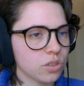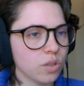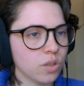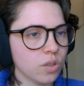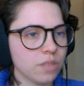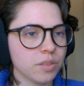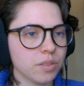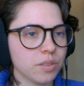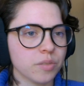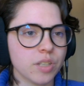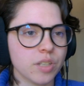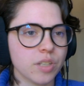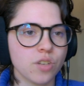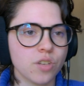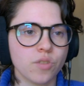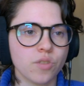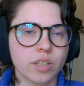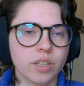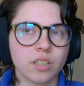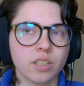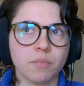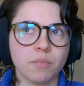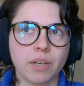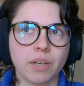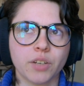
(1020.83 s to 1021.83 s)
Do I feel
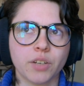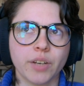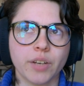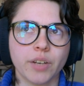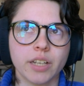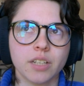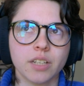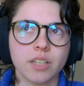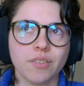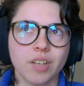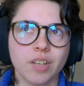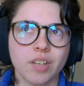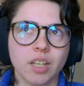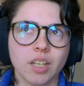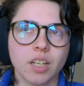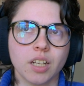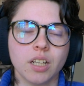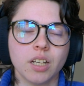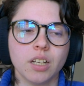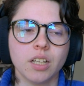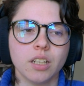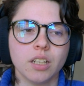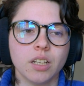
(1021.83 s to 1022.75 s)
restricted in my creativity?